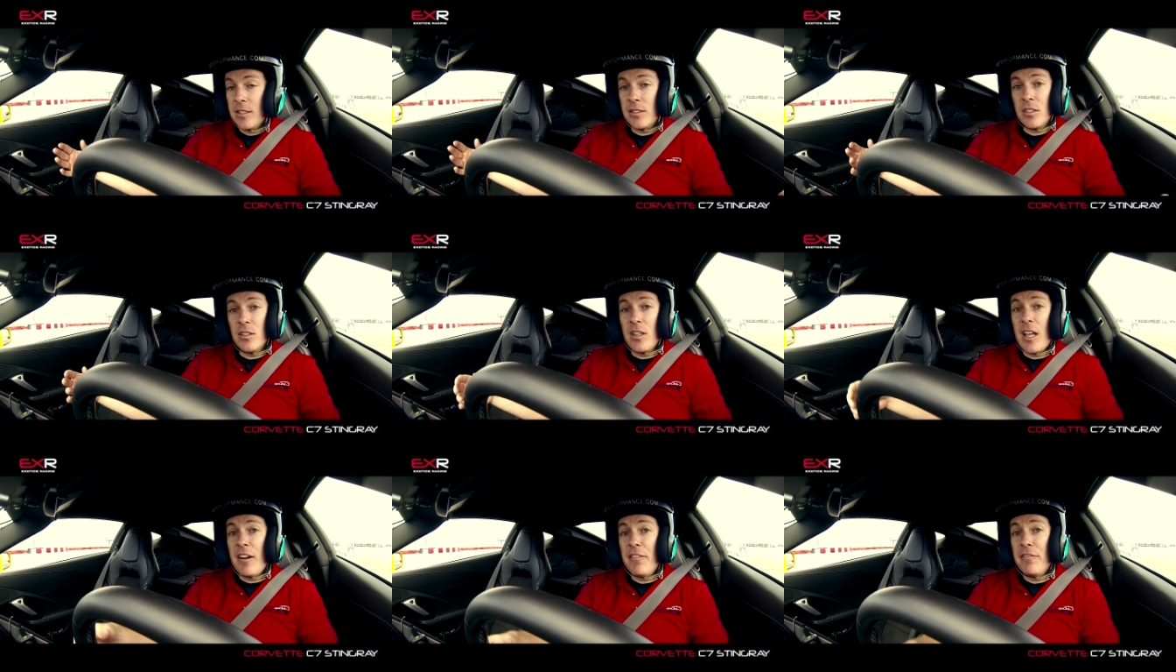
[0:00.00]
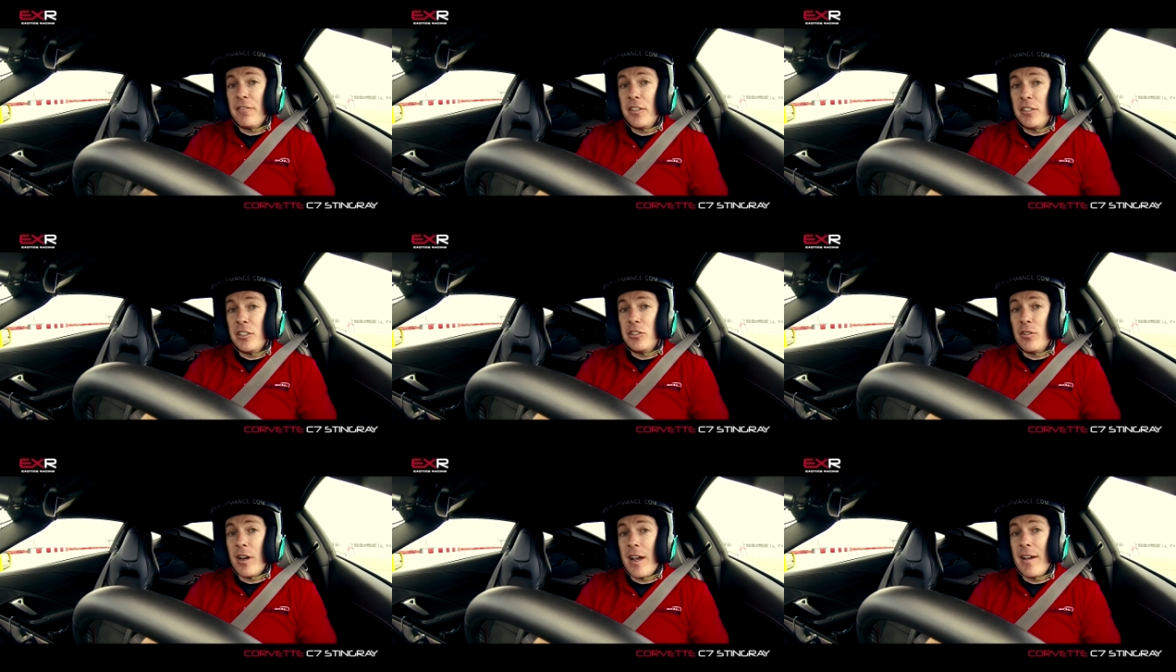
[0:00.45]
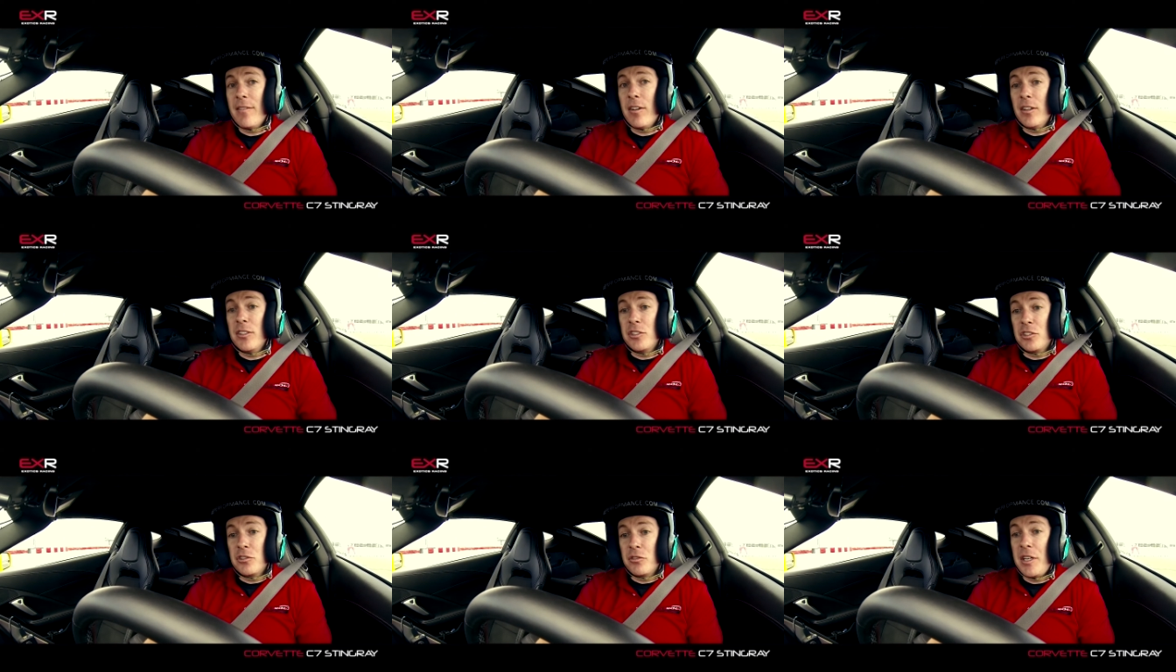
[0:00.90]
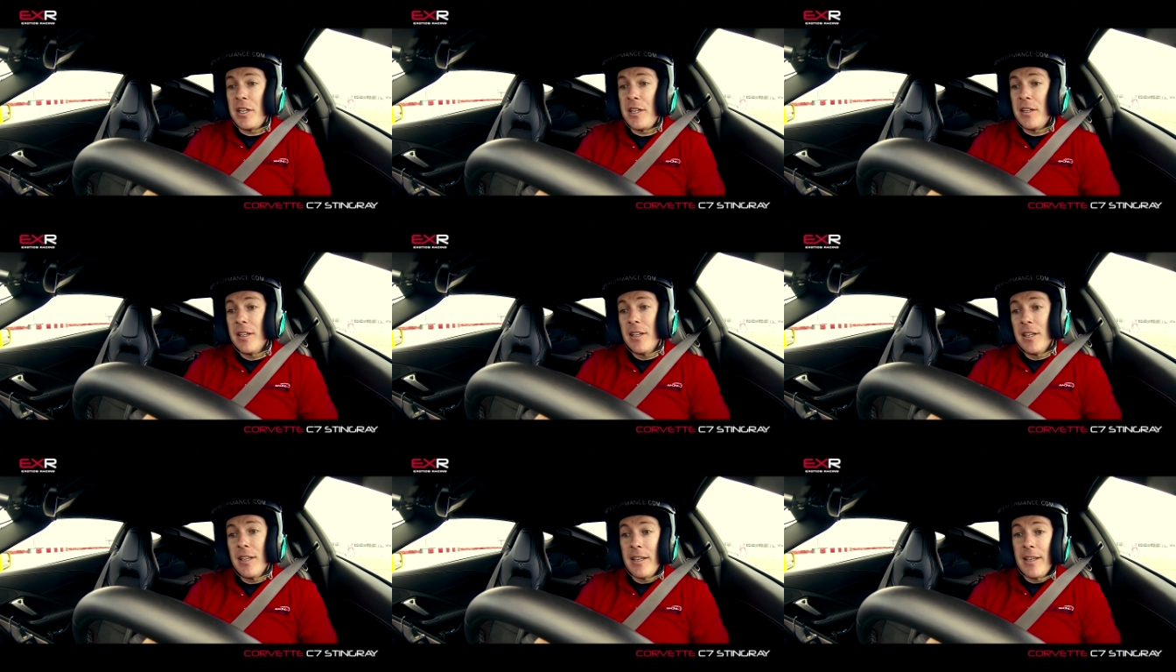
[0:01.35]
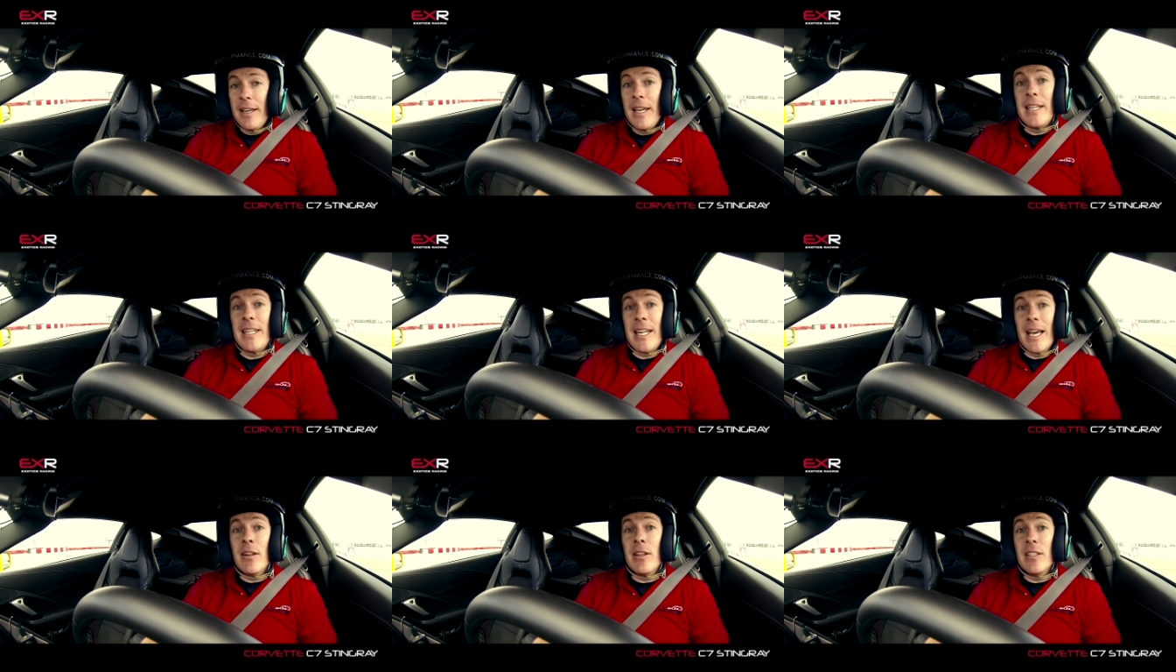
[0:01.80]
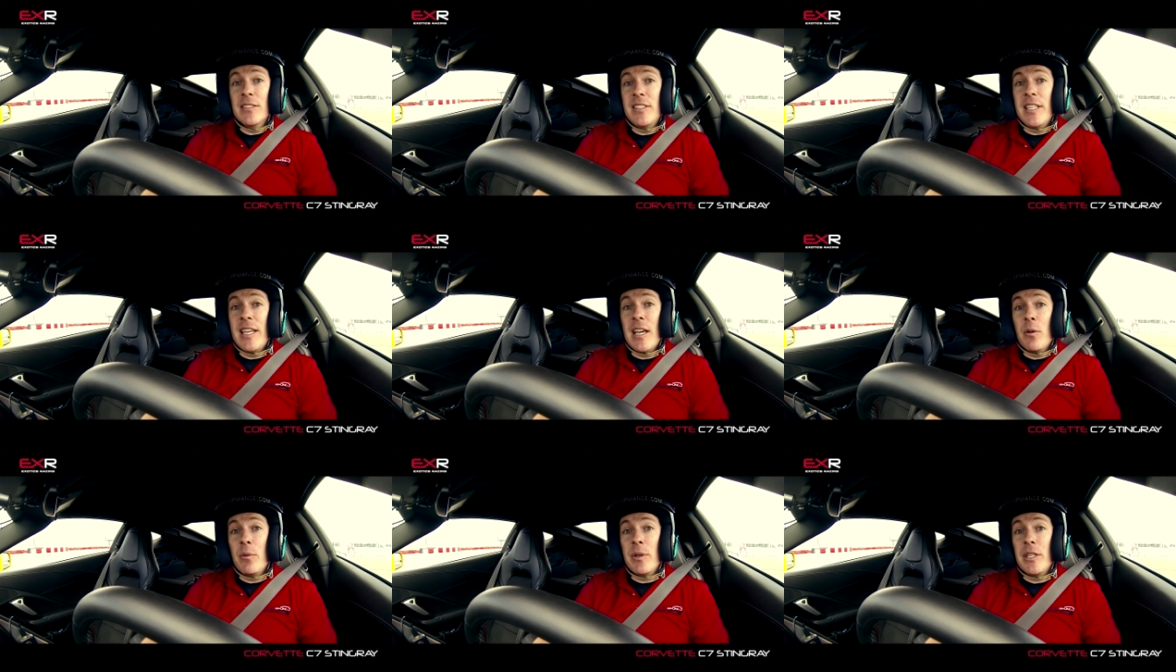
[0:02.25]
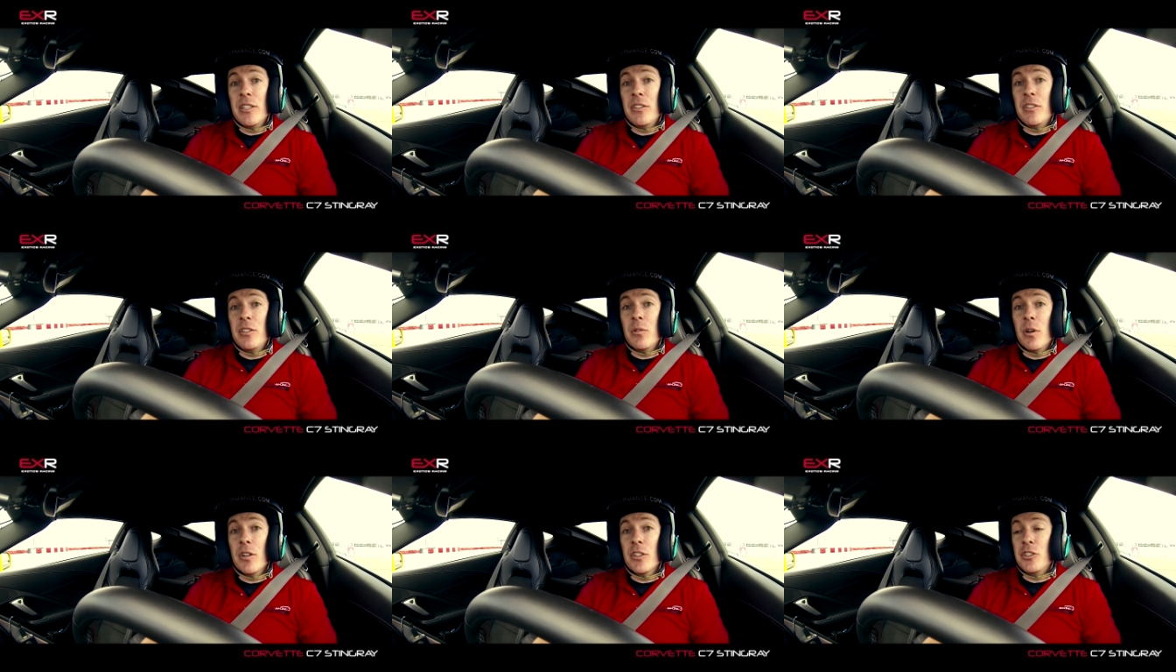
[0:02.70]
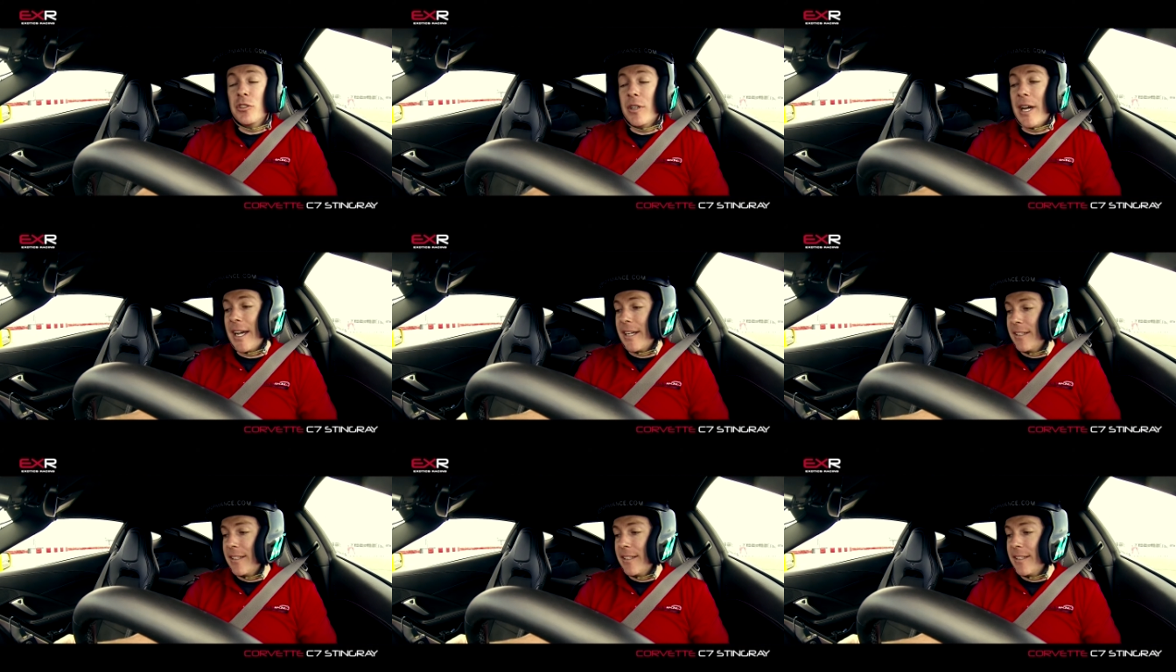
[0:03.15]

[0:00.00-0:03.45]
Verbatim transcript: It's a lot of fun to drive on the street, and now let's see how we can do on the track.